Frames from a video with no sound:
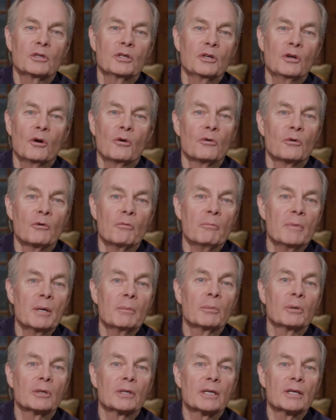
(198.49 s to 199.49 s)
you don't
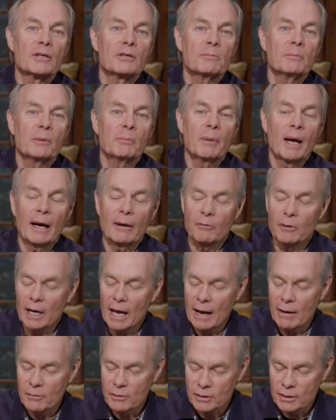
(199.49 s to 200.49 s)
remember this, but back when
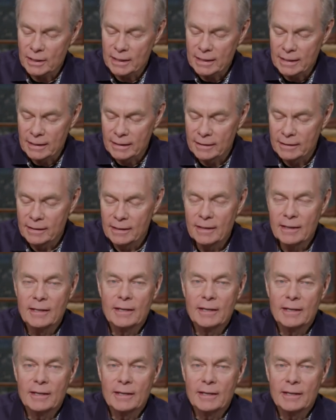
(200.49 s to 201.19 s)
I was a kid,